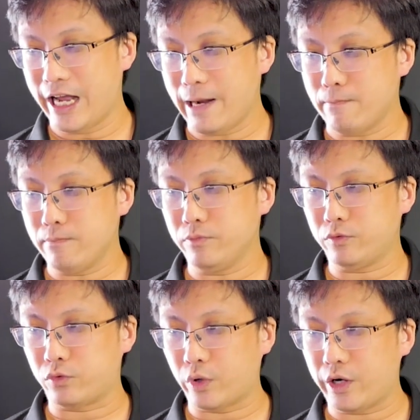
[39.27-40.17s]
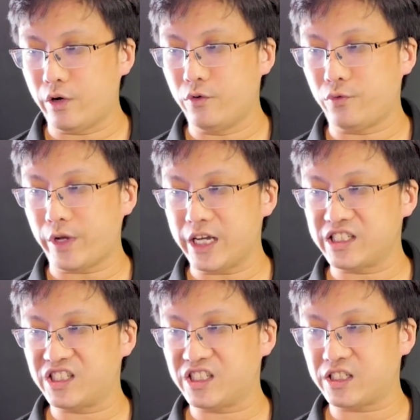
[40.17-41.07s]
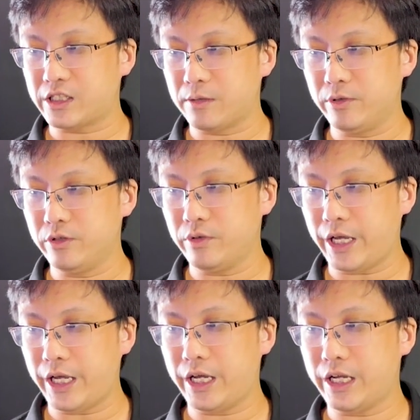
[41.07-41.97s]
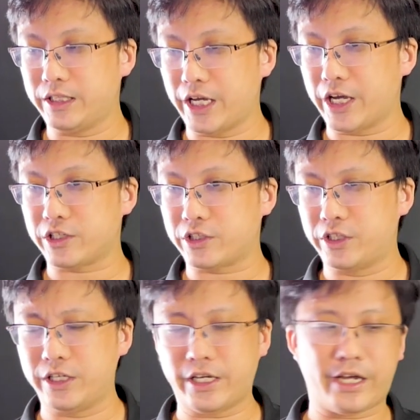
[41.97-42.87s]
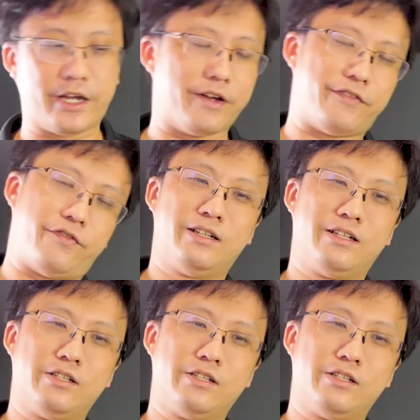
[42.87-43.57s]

M12SWA-TF.